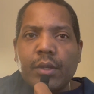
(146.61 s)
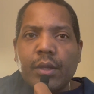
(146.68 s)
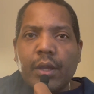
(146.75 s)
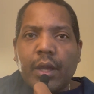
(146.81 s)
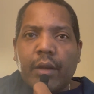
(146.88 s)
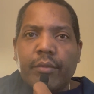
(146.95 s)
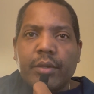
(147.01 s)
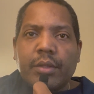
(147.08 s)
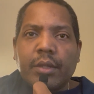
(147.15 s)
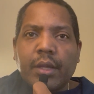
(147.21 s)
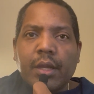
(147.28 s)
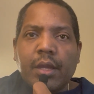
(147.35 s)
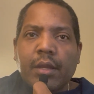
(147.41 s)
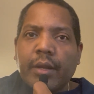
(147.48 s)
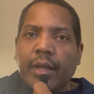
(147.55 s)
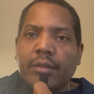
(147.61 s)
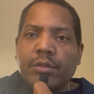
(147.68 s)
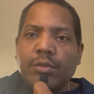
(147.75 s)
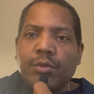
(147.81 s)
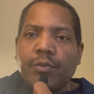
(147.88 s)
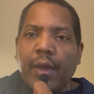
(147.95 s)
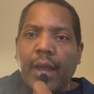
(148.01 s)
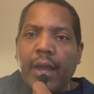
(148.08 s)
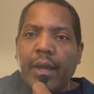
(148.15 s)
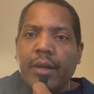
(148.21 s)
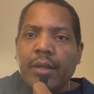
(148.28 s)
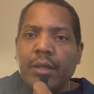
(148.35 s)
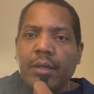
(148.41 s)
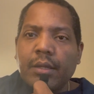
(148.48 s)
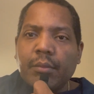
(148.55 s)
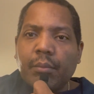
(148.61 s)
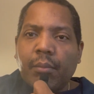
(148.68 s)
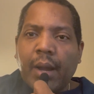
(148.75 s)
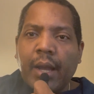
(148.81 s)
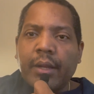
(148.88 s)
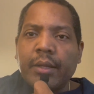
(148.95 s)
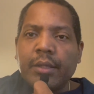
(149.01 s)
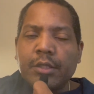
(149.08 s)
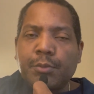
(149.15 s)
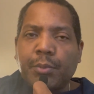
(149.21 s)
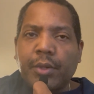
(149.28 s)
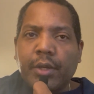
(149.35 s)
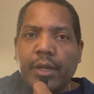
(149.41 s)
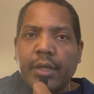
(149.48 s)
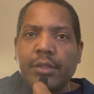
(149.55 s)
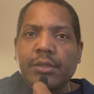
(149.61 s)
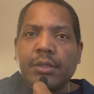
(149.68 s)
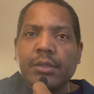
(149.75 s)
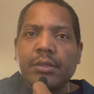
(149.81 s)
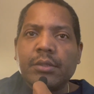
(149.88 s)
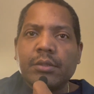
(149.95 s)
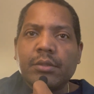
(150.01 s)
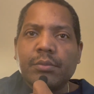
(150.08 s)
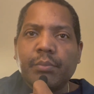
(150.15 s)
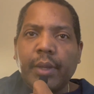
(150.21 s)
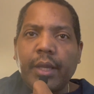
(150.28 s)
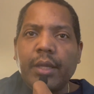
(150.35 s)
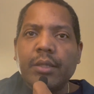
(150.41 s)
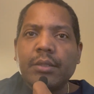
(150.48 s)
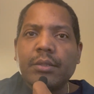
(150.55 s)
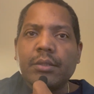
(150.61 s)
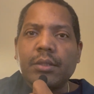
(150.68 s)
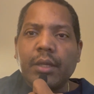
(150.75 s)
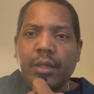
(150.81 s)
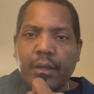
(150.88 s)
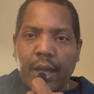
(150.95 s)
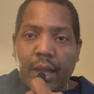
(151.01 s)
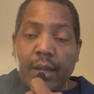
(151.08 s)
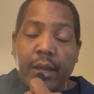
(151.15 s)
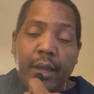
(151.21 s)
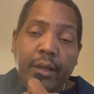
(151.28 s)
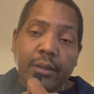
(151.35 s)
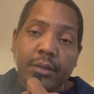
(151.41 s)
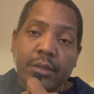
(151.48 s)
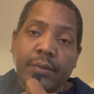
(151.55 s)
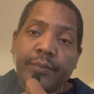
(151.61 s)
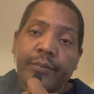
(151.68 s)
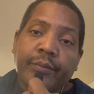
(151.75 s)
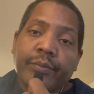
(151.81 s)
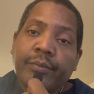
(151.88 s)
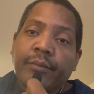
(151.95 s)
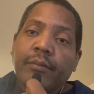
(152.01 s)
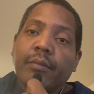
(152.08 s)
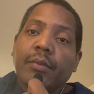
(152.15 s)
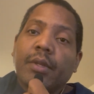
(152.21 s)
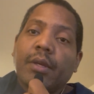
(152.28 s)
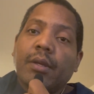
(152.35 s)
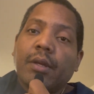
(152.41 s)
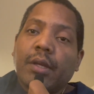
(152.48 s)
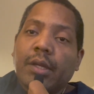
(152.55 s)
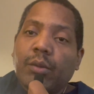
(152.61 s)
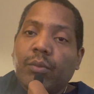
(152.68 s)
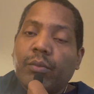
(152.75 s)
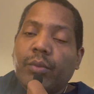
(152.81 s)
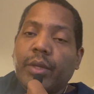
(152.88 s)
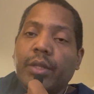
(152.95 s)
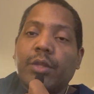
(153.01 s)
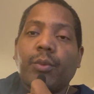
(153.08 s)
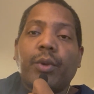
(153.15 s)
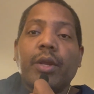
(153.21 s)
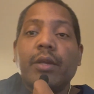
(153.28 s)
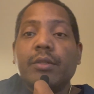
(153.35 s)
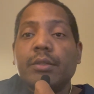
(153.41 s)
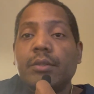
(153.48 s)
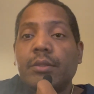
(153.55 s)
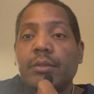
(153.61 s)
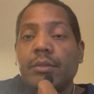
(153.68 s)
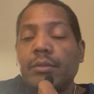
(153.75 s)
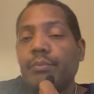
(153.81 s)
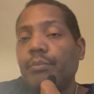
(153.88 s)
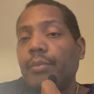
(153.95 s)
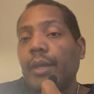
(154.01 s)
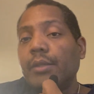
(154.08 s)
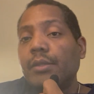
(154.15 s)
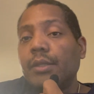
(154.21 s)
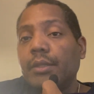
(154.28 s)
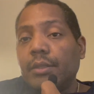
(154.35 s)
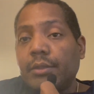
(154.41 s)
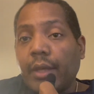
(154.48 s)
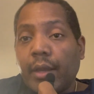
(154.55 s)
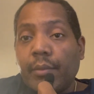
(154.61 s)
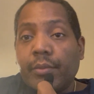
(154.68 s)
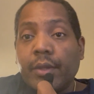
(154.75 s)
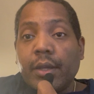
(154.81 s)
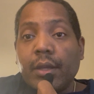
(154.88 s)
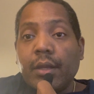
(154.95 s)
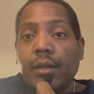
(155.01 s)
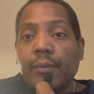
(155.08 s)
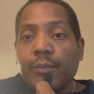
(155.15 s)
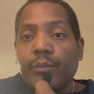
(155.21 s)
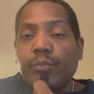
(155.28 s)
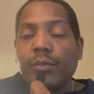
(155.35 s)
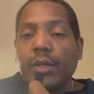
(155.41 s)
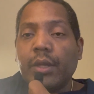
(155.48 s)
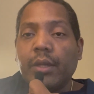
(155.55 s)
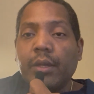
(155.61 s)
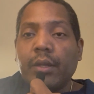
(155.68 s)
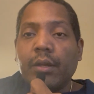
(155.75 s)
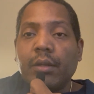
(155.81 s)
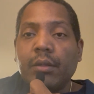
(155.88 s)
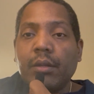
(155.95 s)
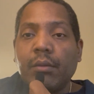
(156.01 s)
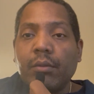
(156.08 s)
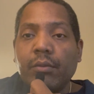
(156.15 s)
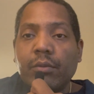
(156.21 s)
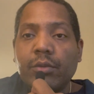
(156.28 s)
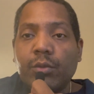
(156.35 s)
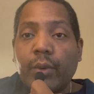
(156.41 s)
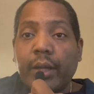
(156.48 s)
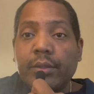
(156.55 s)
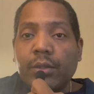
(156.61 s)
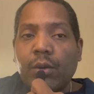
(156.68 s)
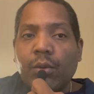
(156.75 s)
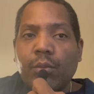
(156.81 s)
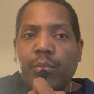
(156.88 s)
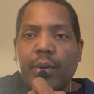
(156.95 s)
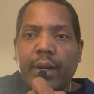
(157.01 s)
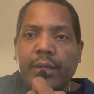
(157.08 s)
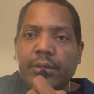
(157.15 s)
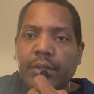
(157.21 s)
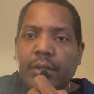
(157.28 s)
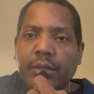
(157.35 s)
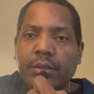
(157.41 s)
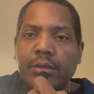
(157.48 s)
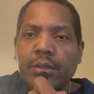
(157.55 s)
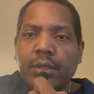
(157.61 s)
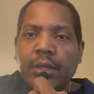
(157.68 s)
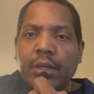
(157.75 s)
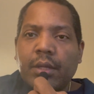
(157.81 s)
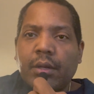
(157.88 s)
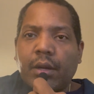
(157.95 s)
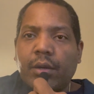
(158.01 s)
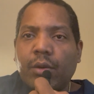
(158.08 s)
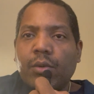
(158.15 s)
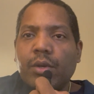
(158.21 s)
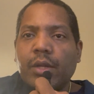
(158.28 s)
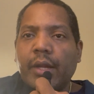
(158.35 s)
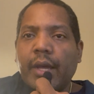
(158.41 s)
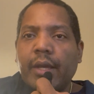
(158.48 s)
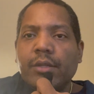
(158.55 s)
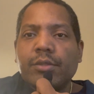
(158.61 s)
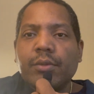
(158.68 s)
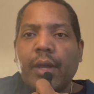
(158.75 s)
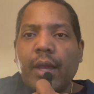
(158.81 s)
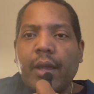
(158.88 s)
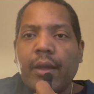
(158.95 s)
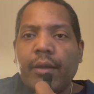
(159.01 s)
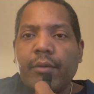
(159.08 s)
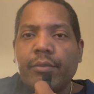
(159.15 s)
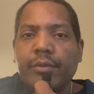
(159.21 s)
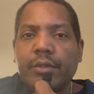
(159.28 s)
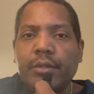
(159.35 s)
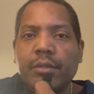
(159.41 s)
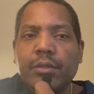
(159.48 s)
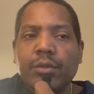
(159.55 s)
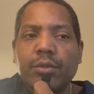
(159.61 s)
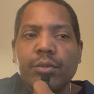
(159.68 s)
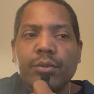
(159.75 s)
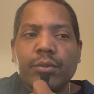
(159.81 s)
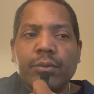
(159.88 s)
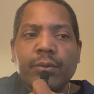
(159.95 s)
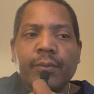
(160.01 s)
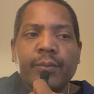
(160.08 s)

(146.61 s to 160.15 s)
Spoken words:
everything that you've added minus percussions, bass, and hi-hats. Week 3 is basically the same thing, and throughout the whole process or the whole class, you have to do